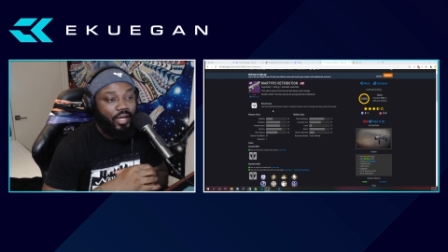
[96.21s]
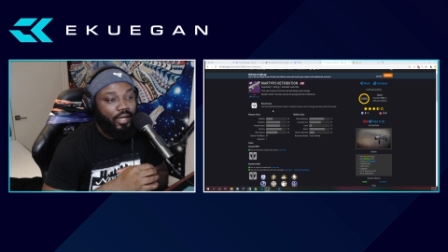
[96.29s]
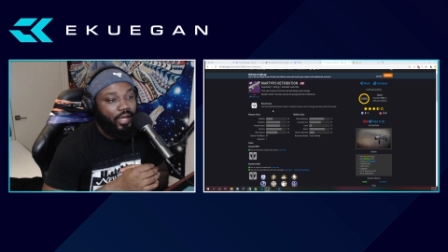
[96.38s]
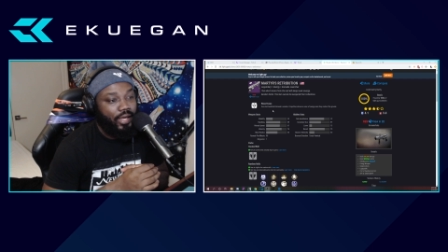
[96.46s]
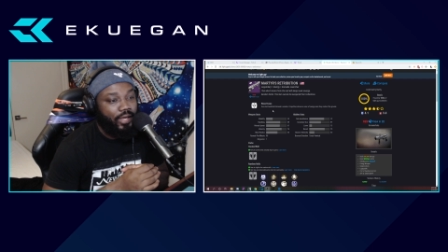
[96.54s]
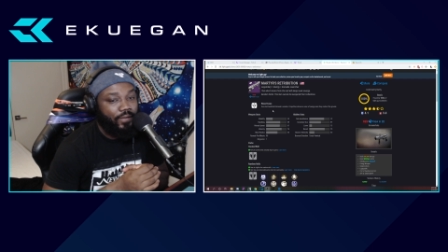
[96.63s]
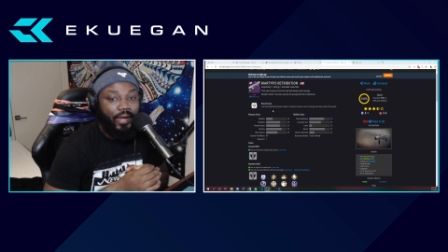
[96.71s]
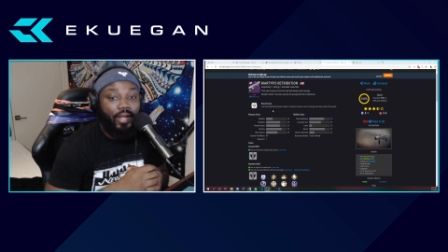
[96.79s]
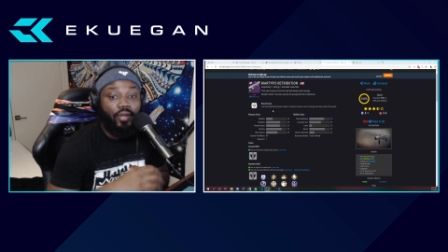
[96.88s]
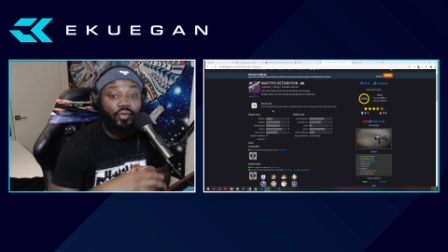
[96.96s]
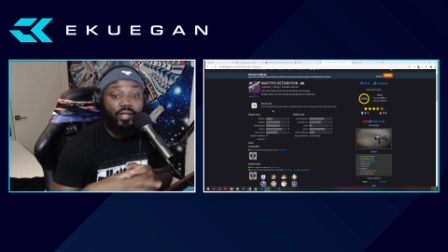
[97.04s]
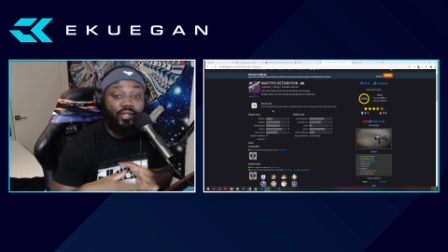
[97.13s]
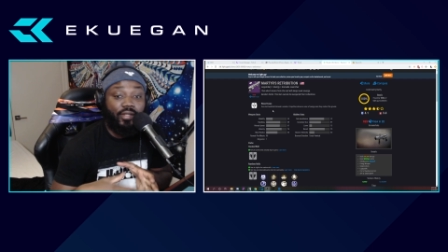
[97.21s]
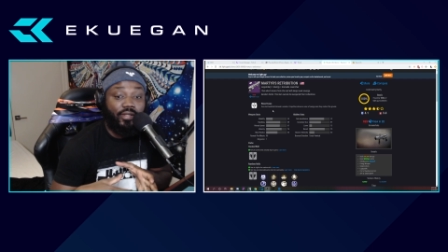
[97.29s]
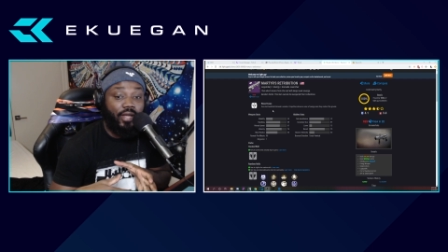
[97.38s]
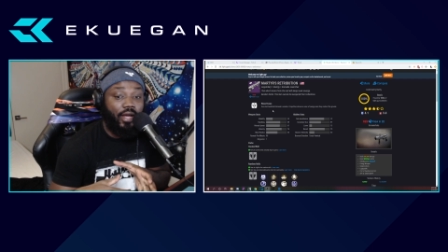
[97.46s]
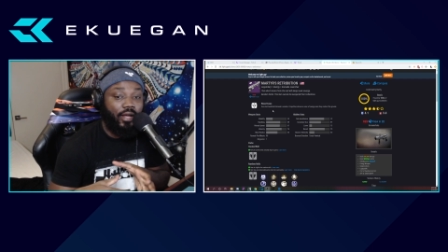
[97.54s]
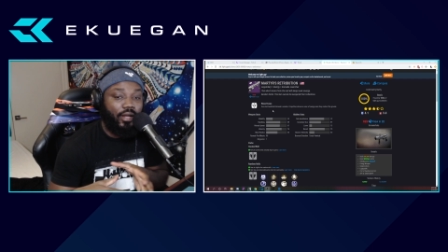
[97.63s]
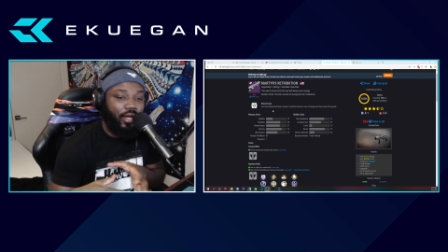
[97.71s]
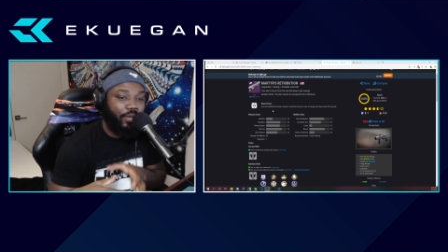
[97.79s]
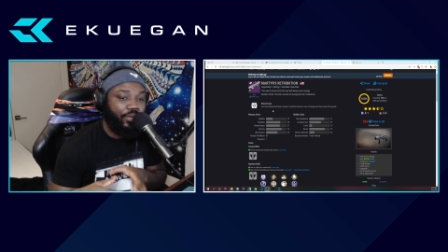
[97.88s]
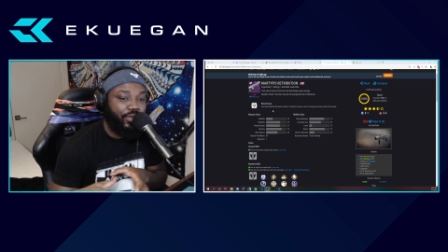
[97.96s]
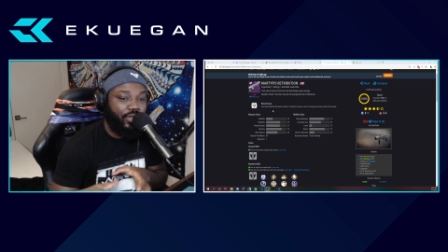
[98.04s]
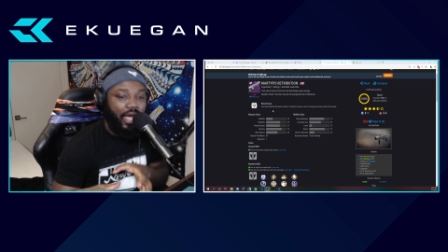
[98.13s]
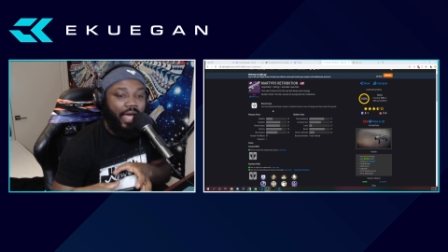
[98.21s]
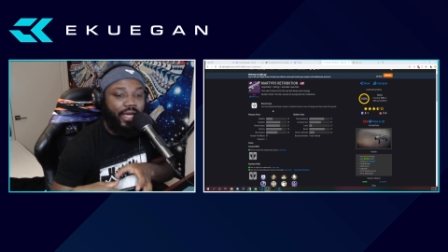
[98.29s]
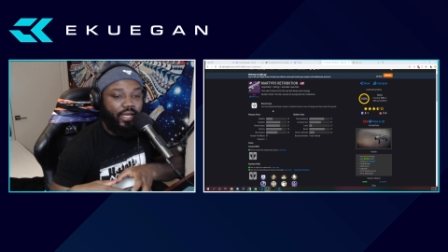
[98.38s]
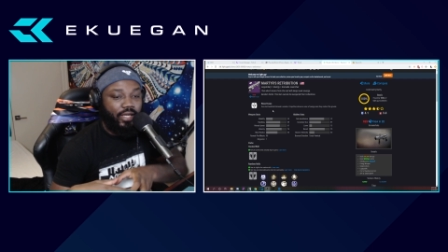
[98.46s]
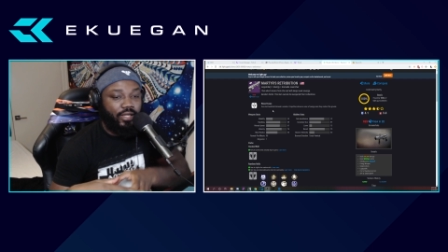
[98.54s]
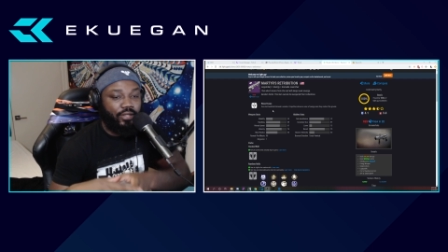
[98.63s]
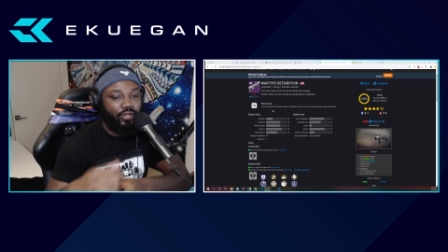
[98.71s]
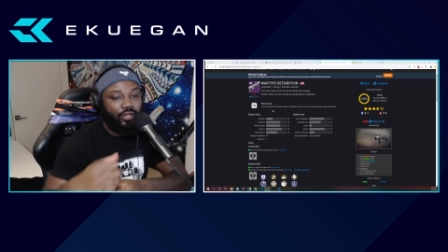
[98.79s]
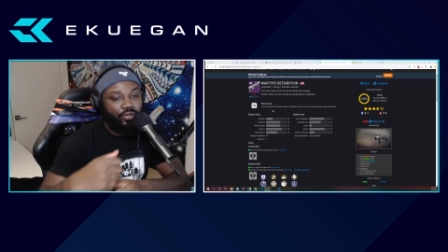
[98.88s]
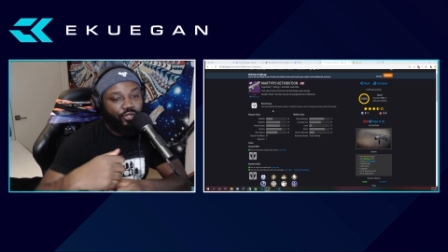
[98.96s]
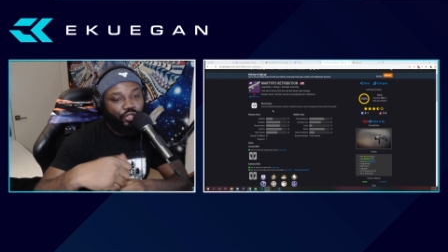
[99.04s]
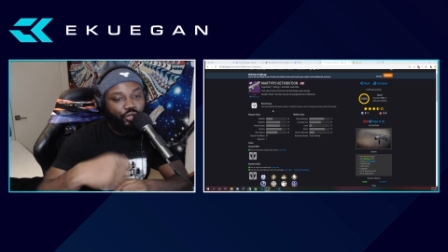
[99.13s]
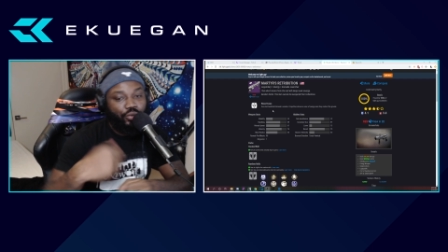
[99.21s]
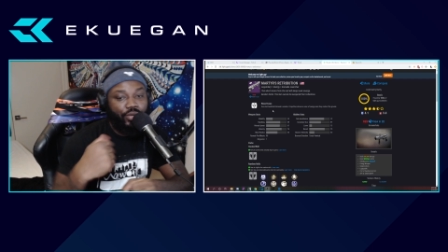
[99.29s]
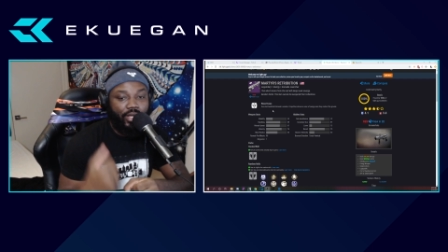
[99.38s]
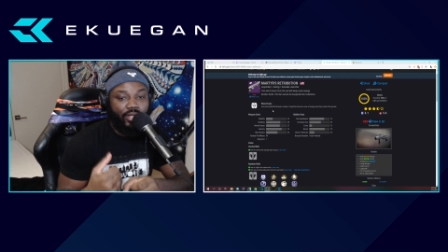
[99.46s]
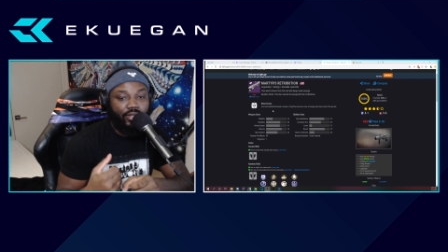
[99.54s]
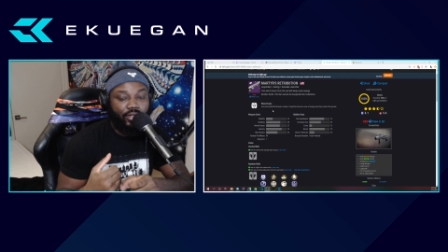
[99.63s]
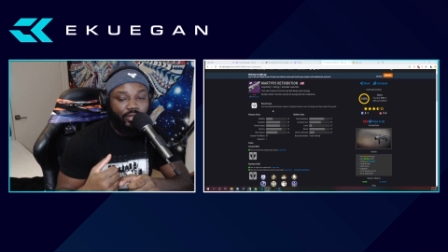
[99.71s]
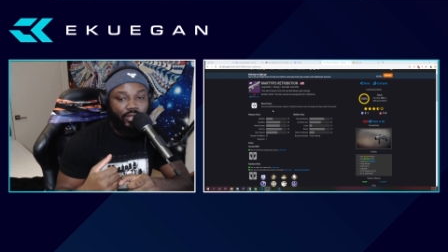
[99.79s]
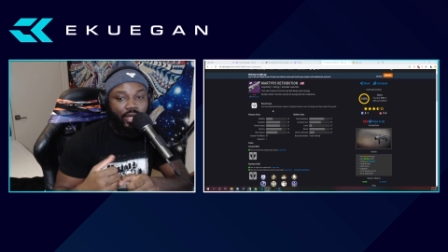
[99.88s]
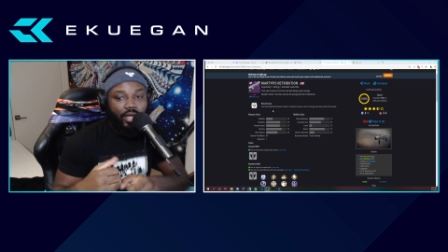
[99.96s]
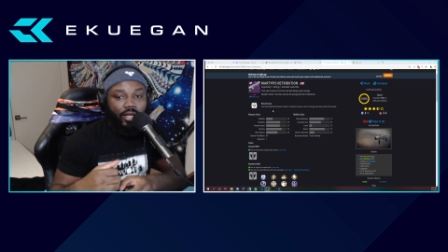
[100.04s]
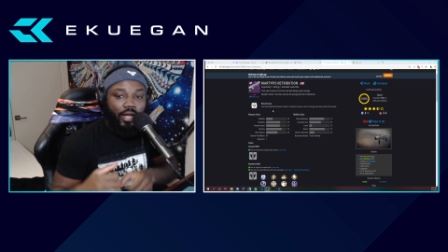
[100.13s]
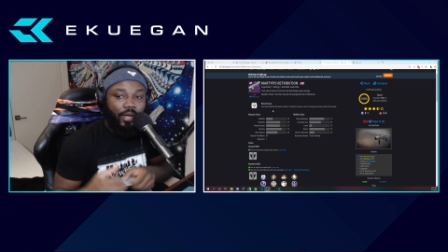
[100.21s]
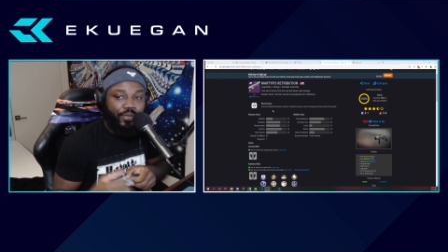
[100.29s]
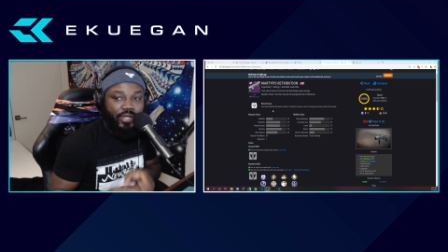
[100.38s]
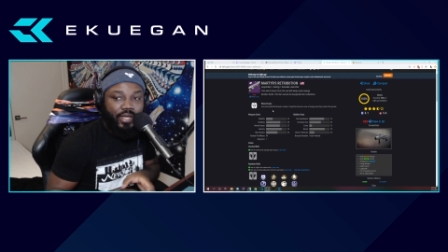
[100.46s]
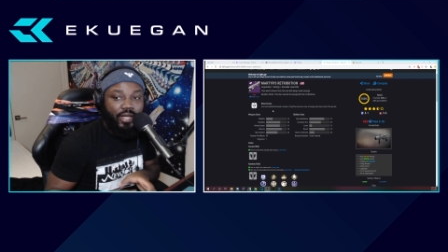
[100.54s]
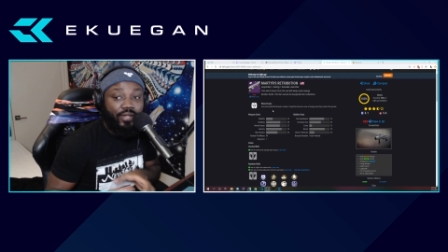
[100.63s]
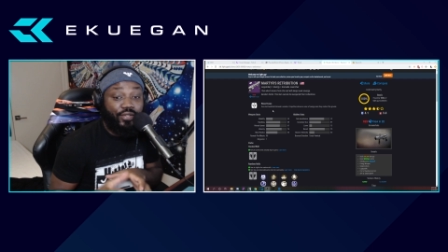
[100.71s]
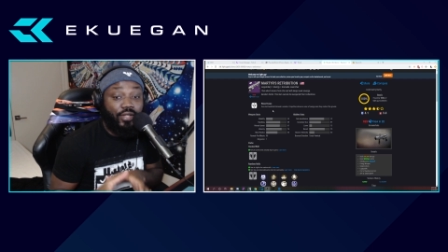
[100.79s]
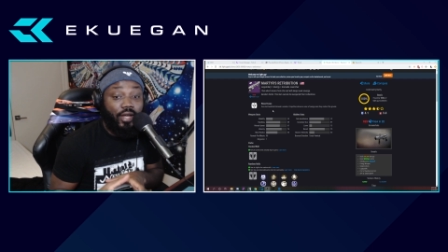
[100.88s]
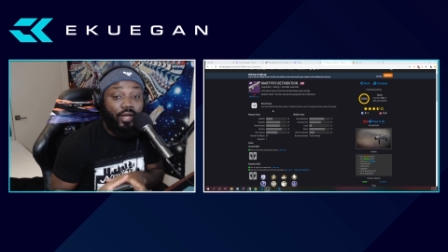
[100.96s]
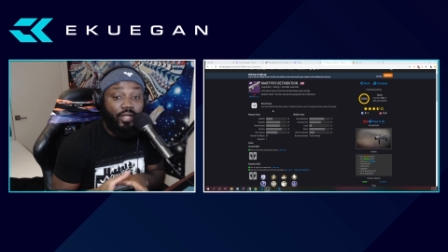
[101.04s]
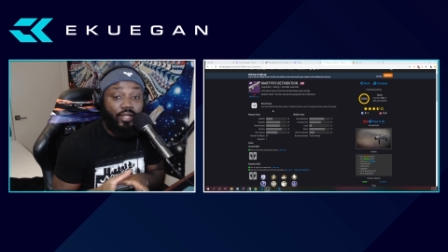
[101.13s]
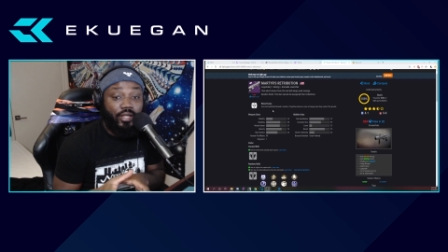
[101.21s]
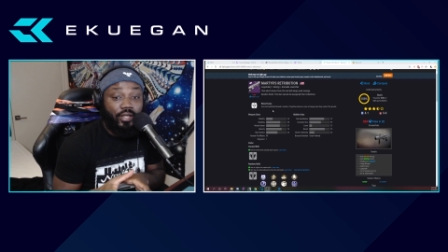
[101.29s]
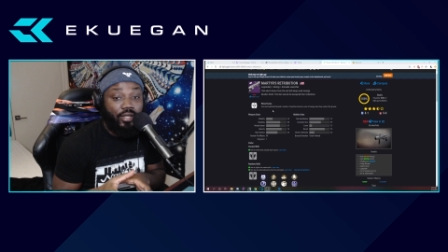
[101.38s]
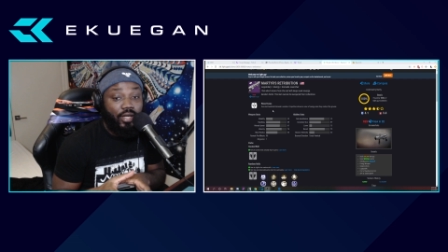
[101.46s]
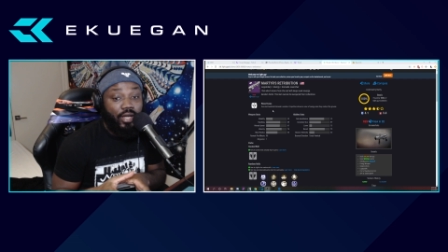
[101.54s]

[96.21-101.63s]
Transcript: Like if I go against the Cyclops, I can shoot it into the Cyclops and get it stuck in there.